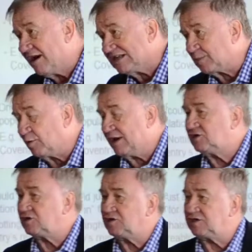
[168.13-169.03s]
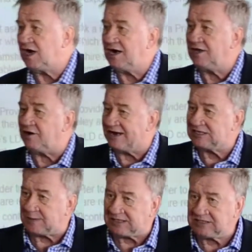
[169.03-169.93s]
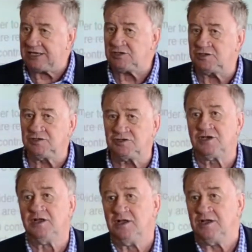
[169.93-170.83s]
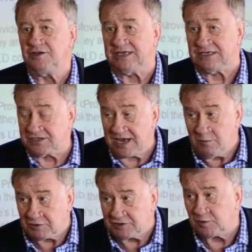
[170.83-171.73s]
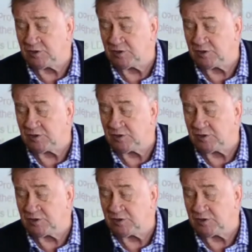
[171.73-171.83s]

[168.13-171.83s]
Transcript: aspirations are, their expectations, things they want to